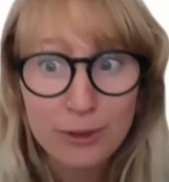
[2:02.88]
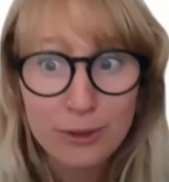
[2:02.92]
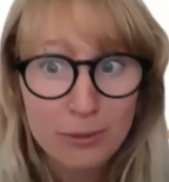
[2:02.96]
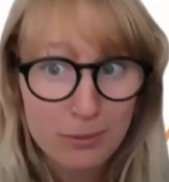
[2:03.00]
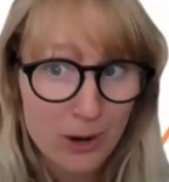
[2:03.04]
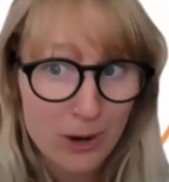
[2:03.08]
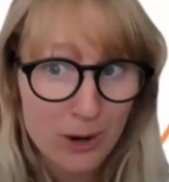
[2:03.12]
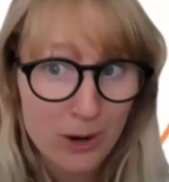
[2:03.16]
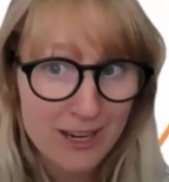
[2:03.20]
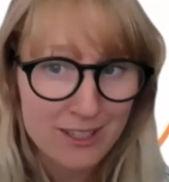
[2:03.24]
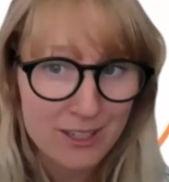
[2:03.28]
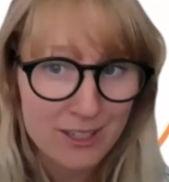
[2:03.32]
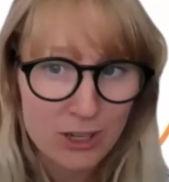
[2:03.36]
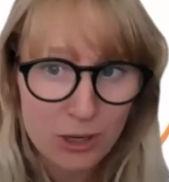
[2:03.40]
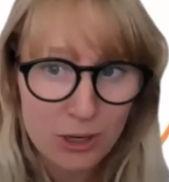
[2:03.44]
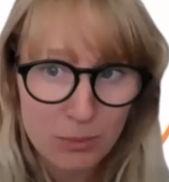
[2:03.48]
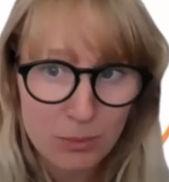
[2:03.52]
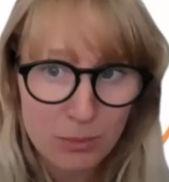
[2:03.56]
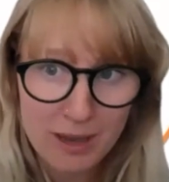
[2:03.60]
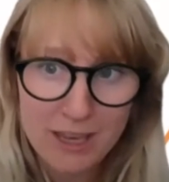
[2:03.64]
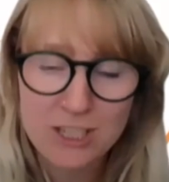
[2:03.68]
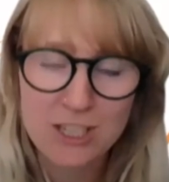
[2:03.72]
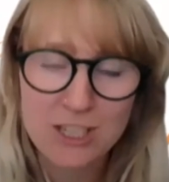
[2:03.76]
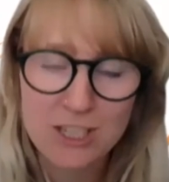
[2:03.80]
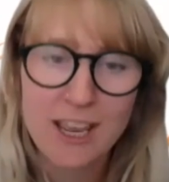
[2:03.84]
ways you can
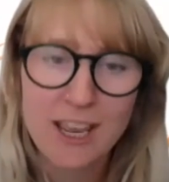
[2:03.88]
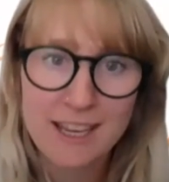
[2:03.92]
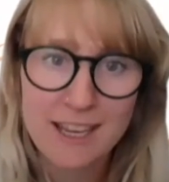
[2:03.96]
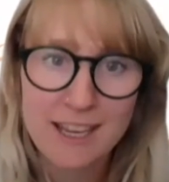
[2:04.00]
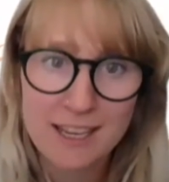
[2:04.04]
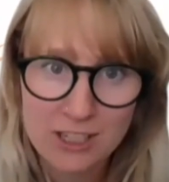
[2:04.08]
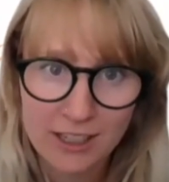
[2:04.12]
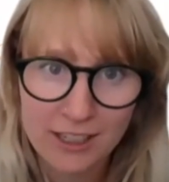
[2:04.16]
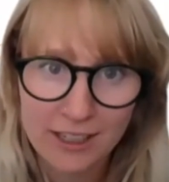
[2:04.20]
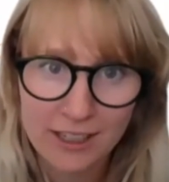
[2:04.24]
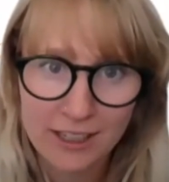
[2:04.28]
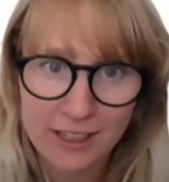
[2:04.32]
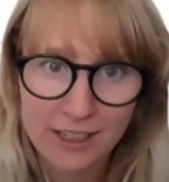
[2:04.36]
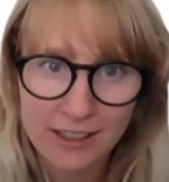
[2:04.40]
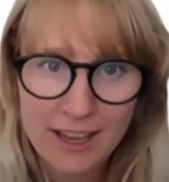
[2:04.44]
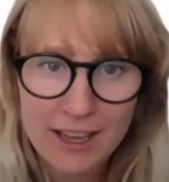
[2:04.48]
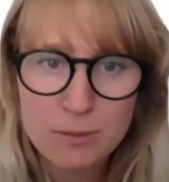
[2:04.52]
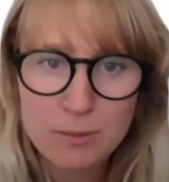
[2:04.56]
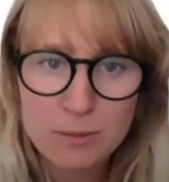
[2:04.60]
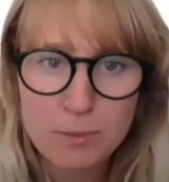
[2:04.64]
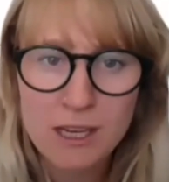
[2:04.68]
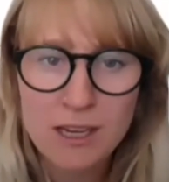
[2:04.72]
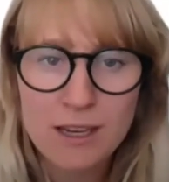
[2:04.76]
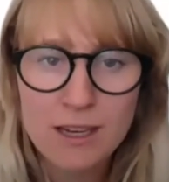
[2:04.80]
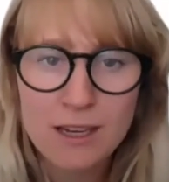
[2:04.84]
measure aging, and that's
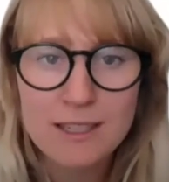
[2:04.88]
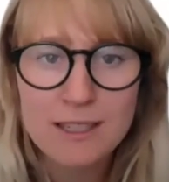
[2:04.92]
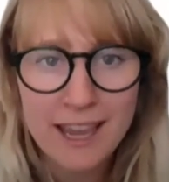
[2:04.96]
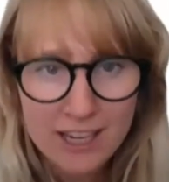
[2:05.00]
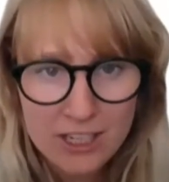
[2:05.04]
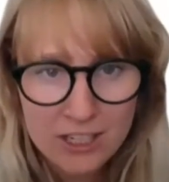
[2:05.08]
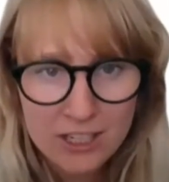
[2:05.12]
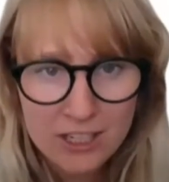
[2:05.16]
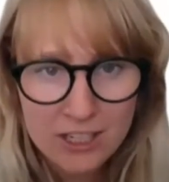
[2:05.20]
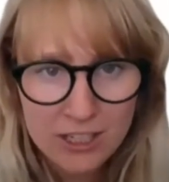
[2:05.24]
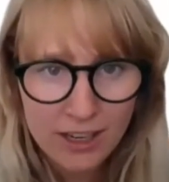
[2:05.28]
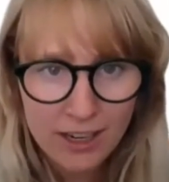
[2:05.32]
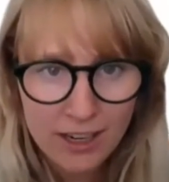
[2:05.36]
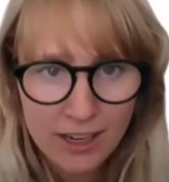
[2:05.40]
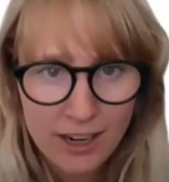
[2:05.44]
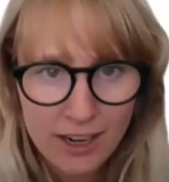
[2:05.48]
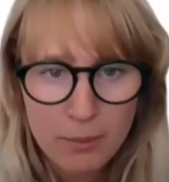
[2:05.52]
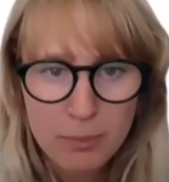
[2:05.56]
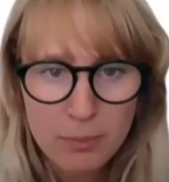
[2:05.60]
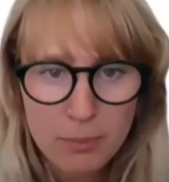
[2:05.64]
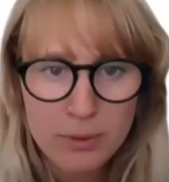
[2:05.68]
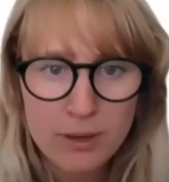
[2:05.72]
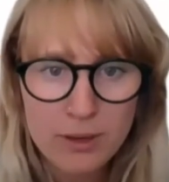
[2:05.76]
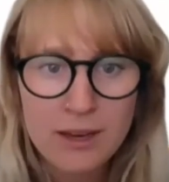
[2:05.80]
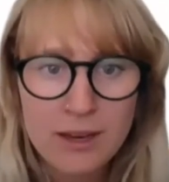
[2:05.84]
because aging can
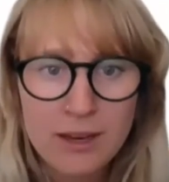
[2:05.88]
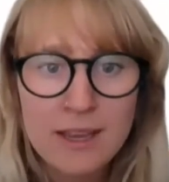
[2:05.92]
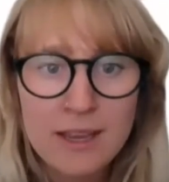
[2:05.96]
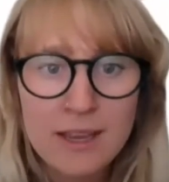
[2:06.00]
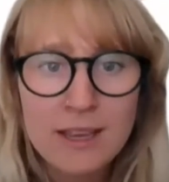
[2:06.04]
happen